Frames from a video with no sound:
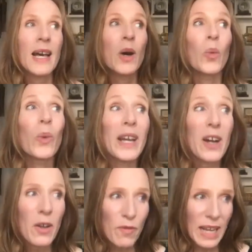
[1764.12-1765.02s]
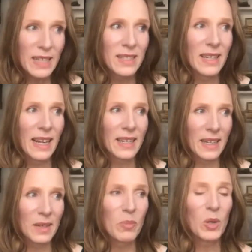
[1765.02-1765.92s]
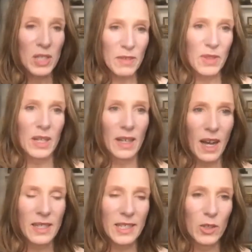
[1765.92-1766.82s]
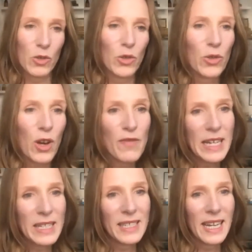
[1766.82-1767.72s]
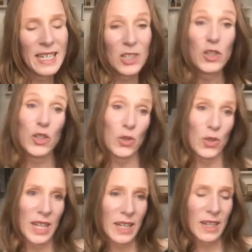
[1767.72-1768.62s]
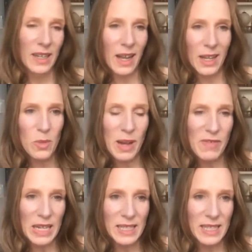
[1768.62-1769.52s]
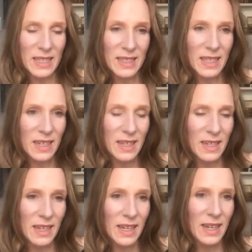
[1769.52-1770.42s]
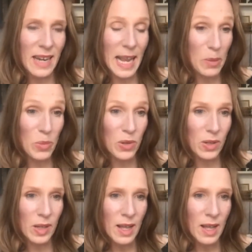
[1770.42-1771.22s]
We got vaccinated. Most of the cast and crew got vaccinated I got my vaccines in April.